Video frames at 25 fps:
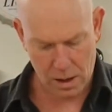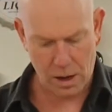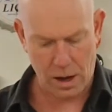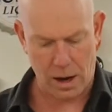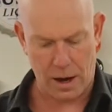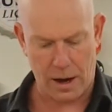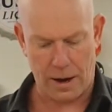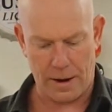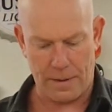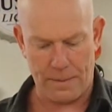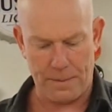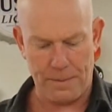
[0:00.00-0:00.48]

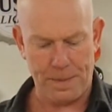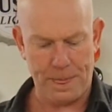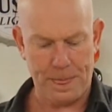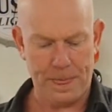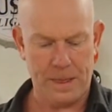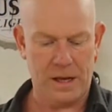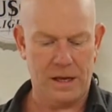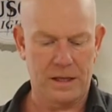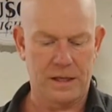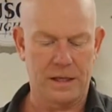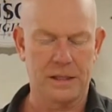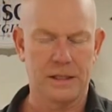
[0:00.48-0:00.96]
Uh,
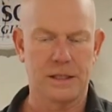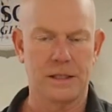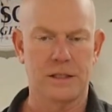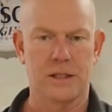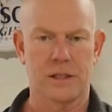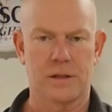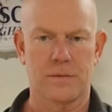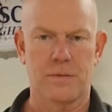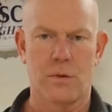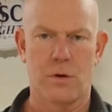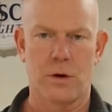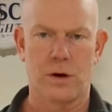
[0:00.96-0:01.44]
this is
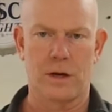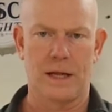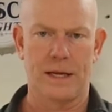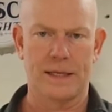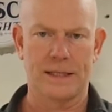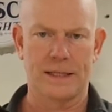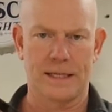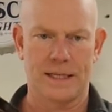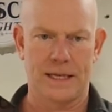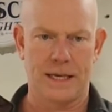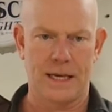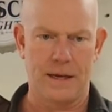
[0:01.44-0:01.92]
just more or
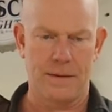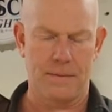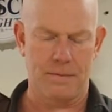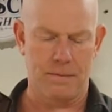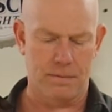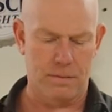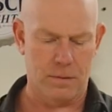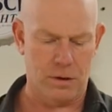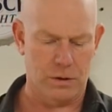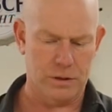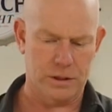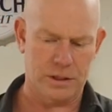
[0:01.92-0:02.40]
less to keep
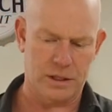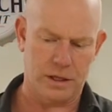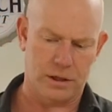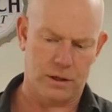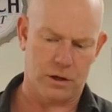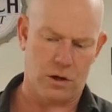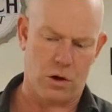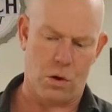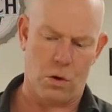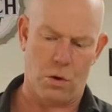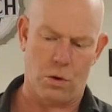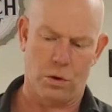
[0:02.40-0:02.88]
most of
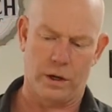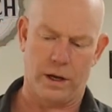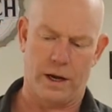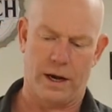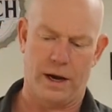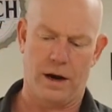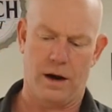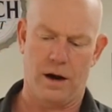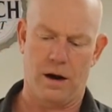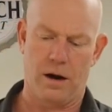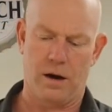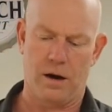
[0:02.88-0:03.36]
the cold
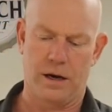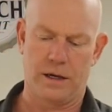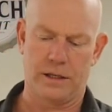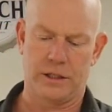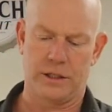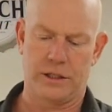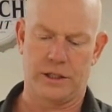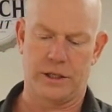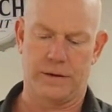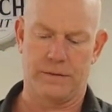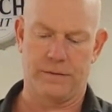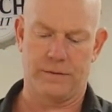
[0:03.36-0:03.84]
air
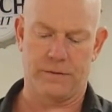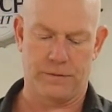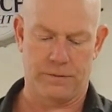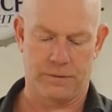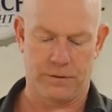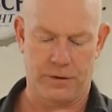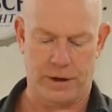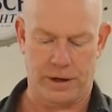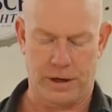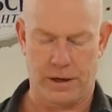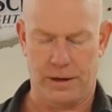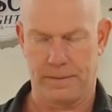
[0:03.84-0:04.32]
and shit from
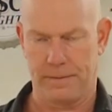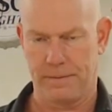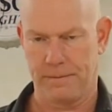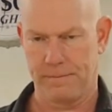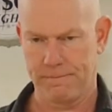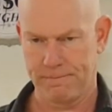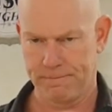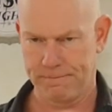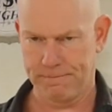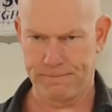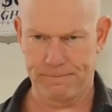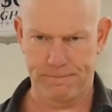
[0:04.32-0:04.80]
freaking
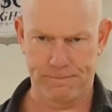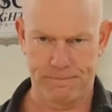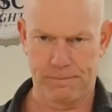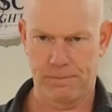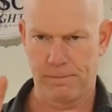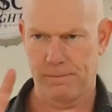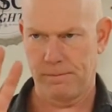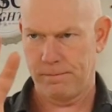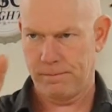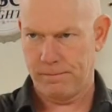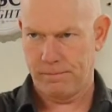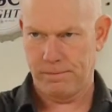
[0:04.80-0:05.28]

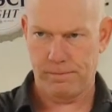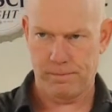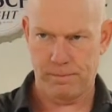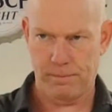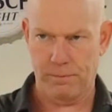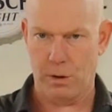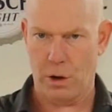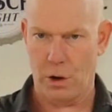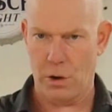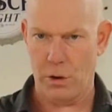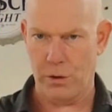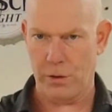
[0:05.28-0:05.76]

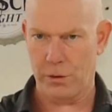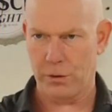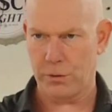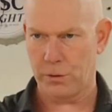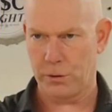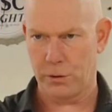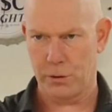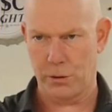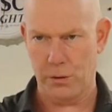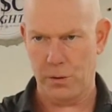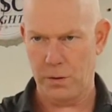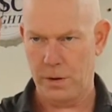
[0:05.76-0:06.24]
blowing
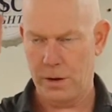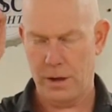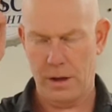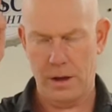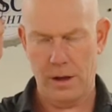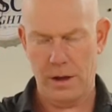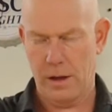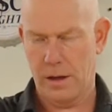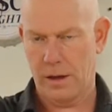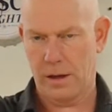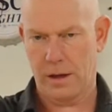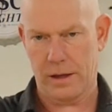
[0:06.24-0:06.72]
through
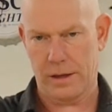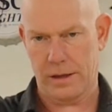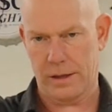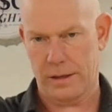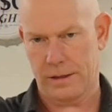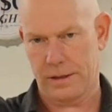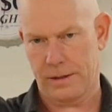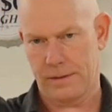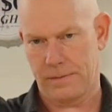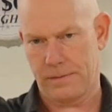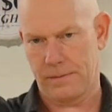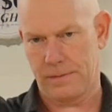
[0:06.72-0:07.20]

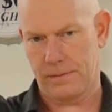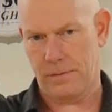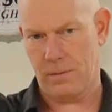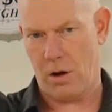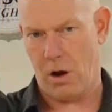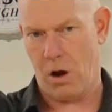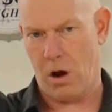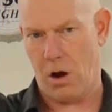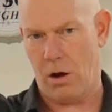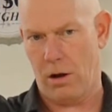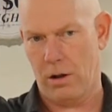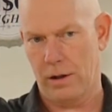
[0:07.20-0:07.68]
because
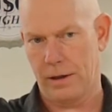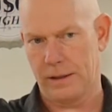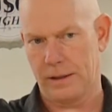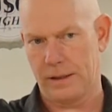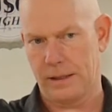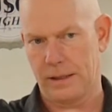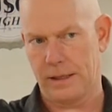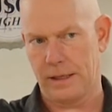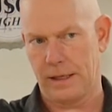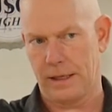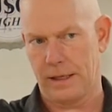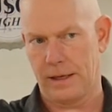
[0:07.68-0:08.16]
all
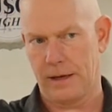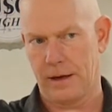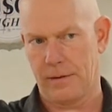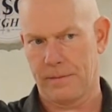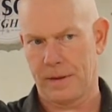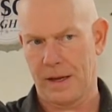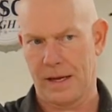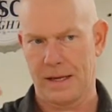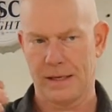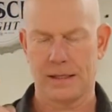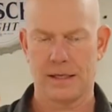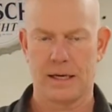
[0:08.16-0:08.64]
it's sealing
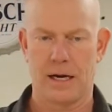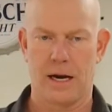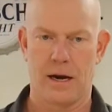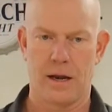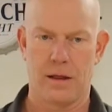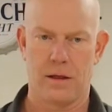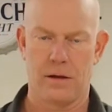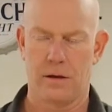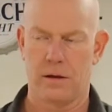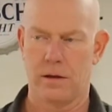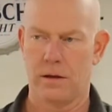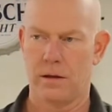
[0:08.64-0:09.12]
up that
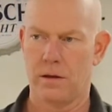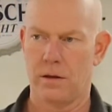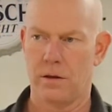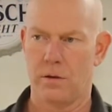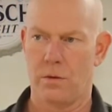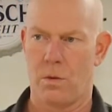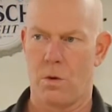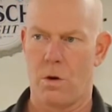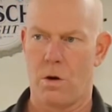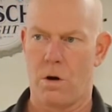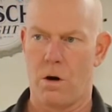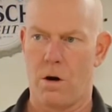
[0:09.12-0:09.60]
side of the,
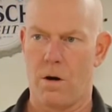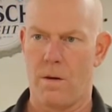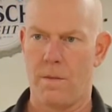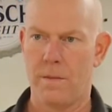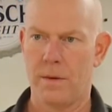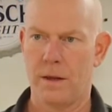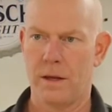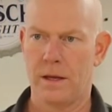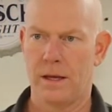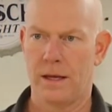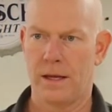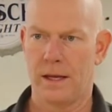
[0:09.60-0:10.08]
the wall
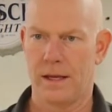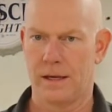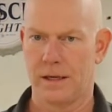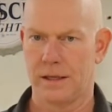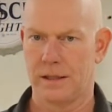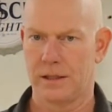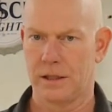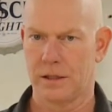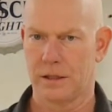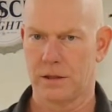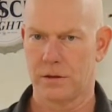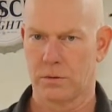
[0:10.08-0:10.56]

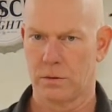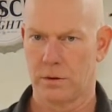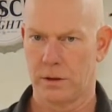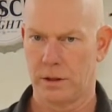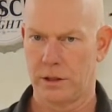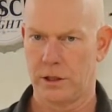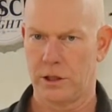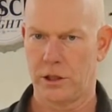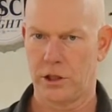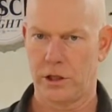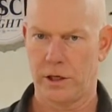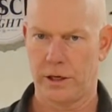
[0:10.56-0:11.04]
is just a
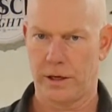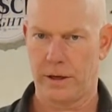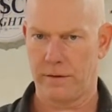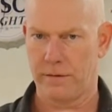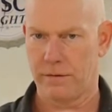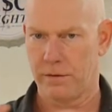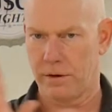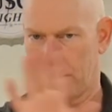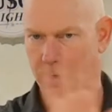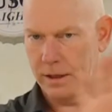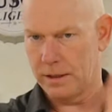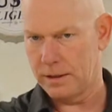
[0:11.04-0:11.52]
really shitty
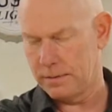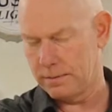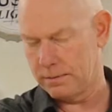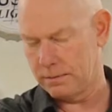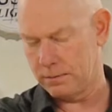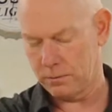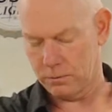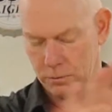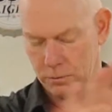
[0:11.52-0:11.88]
freaking